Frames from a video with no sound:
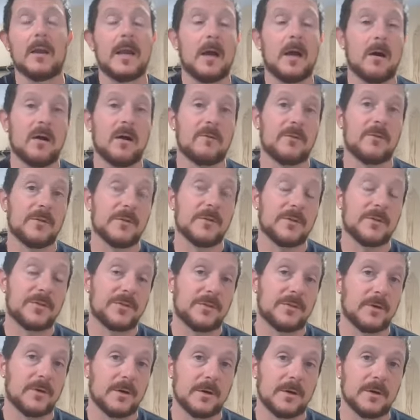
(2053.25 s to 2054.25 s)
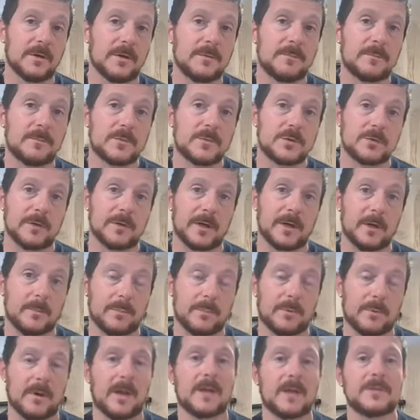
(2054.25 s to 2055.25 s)
However, the 3rd trigger
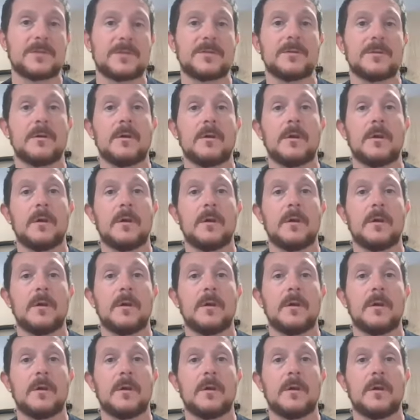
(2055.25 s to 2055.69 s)
press,